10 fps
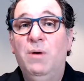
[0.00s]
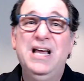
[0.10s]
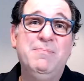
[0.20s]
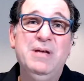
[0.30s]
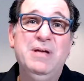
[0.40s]
What
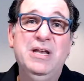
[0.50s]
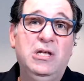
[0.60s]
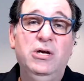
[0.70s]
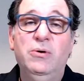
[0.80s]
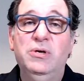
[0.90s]
might have been a
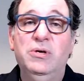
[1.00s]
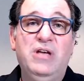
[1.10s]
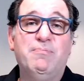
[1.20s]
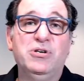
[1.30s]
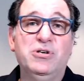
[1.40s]
clue is
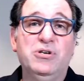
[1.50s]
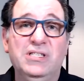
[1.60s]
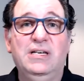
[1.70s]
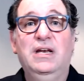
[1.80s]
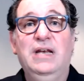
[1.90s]
you have a
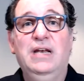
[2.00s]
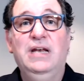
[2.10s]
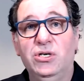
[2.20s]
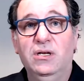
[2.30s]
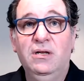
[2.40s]
persistent
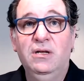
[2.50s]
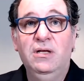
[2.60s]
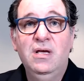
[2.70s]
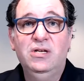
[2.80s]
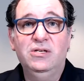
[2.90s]
connection
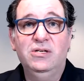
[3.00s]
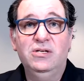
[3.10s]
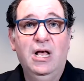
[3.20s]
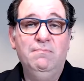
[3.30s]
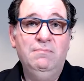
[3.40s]
to
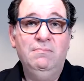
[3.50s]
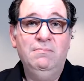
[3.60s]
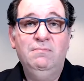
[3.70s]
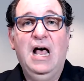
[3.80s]
some